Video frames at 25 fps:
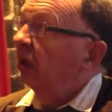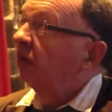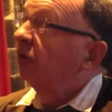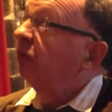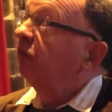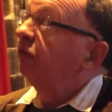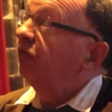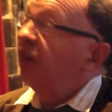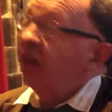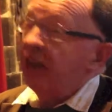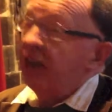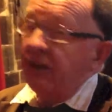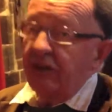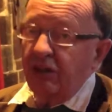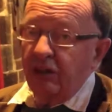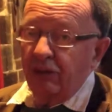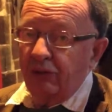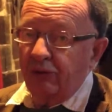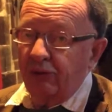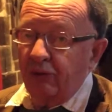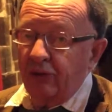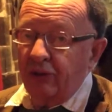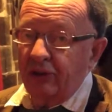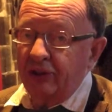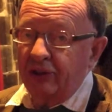Various
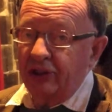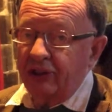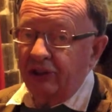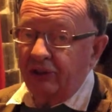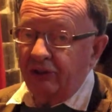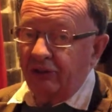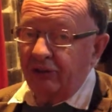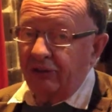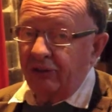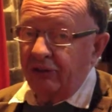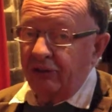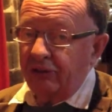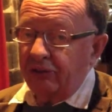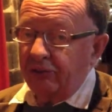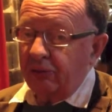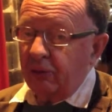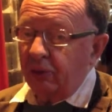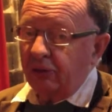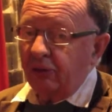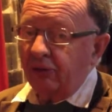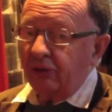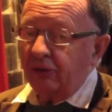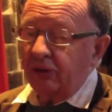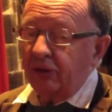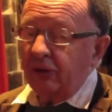versions. There's
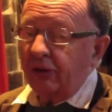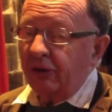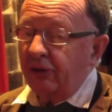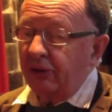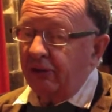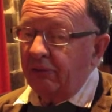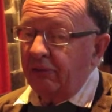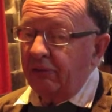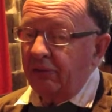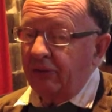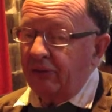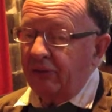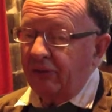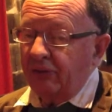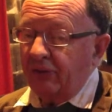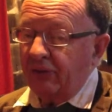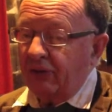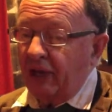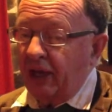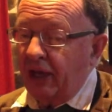one story that was